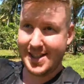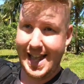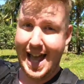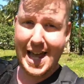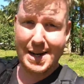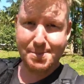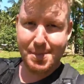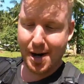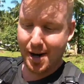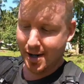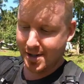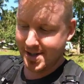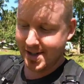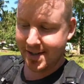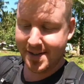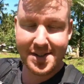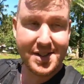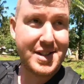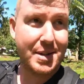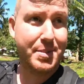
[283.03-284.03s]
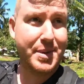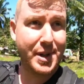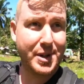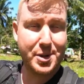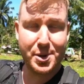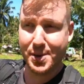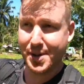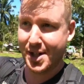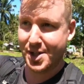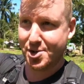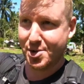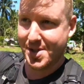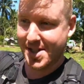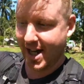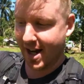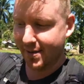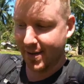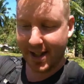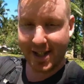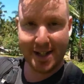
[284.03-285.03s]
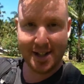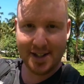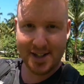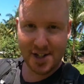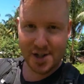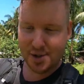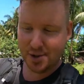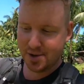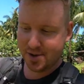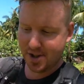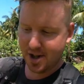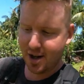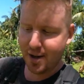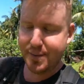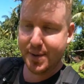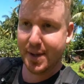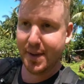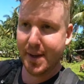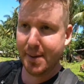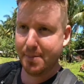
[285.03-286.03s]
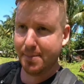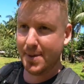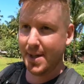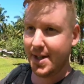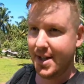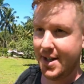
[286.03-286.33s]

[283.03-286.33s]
landmarks, and some of the coconut trees have like initials carved in them,